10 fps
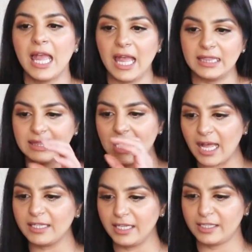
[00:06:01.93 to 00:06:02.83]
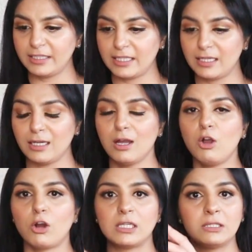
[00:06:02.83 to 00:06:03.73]
And that area
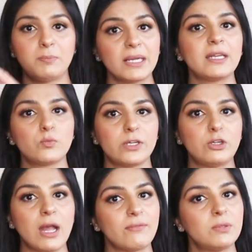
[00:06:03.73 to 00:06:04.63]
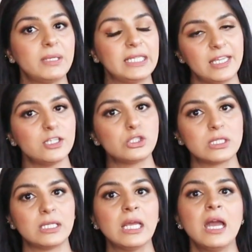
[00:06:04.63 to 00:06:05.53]
or the bucket where you have the
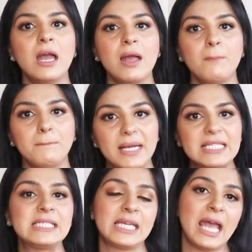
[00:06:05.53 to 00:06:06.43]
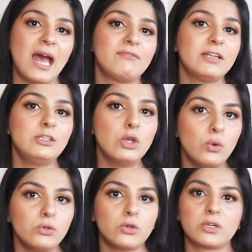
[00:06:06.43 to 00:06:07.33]
medication must have a
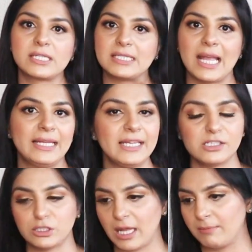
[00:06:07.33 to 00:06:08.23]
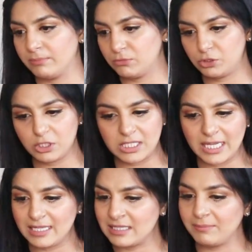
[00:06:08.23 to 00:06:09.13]
note or signage that should
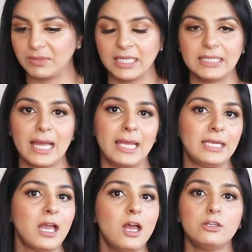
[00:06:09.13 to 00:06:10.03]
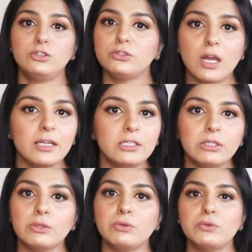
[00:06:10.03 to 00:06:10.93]
say something like do not
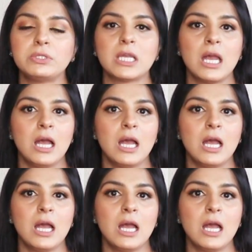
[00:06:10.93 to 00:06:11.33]
use,